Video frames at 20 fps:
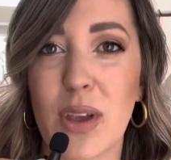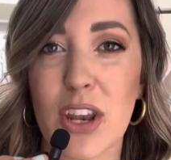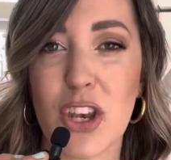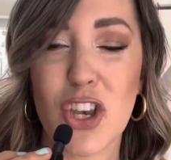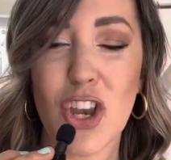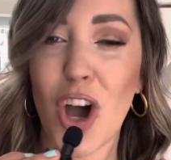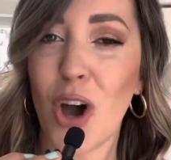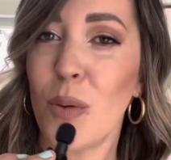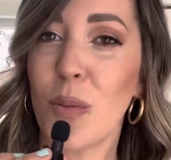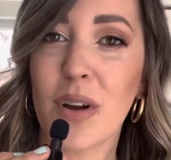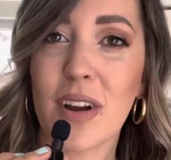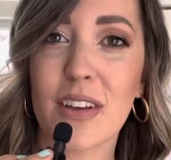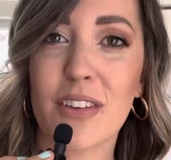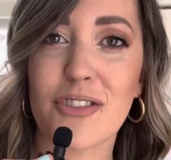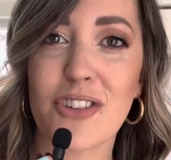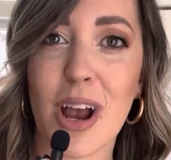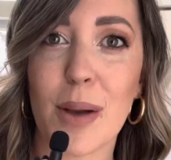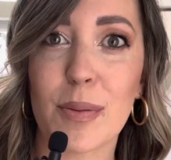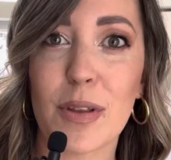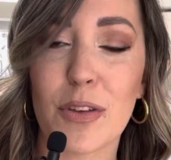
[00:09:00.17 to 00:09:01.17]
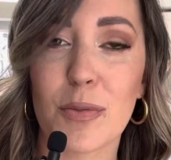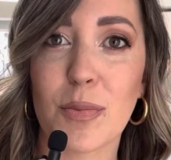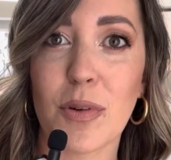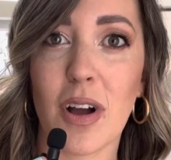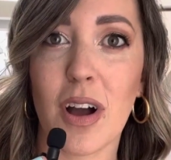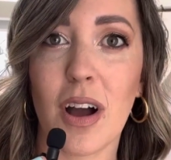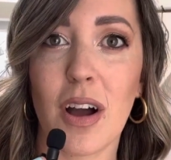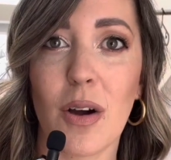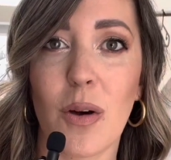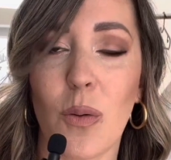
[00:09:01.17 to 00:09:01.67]
cannot wear a strapless
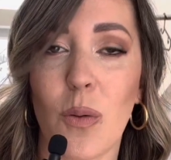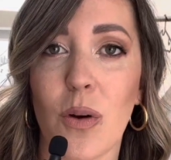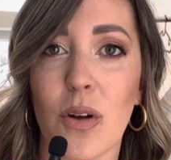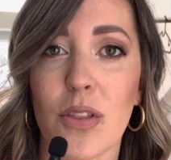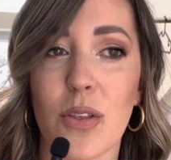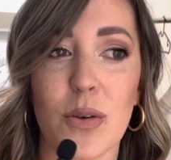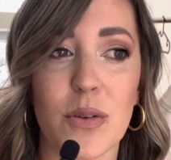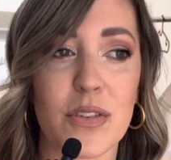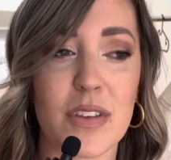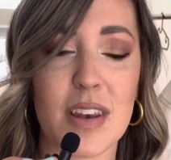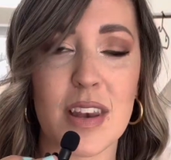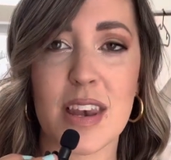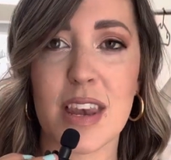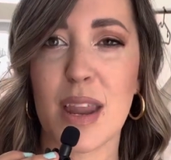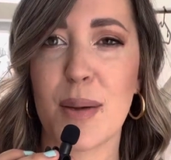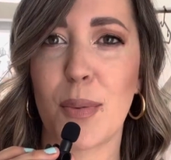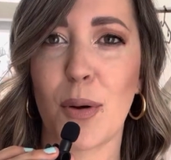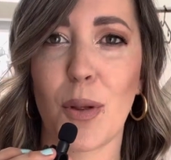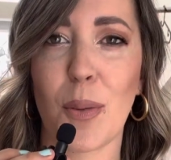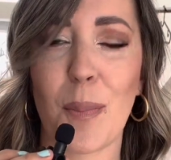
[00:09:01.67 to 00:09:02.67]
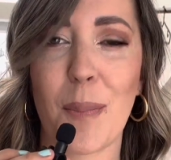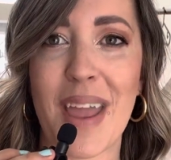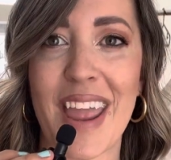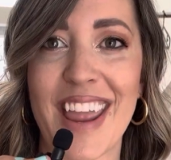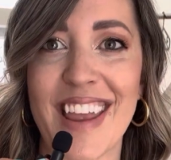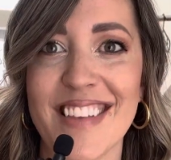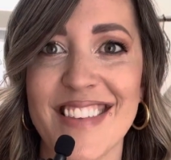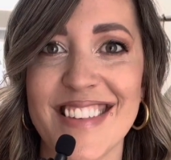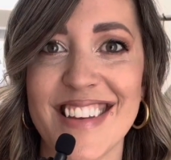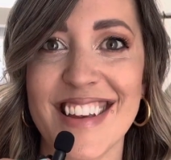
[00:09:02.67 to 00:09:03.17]
bra or those nipple
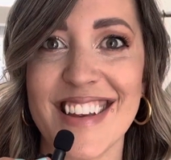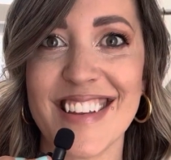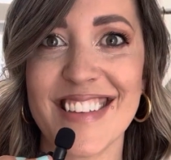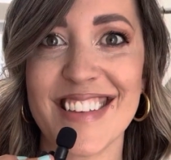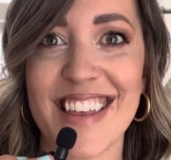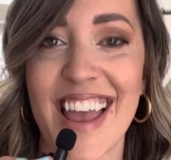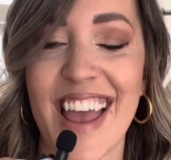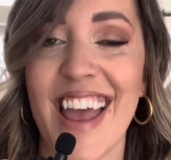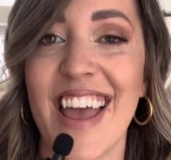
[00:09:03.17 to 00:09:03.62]
pasties,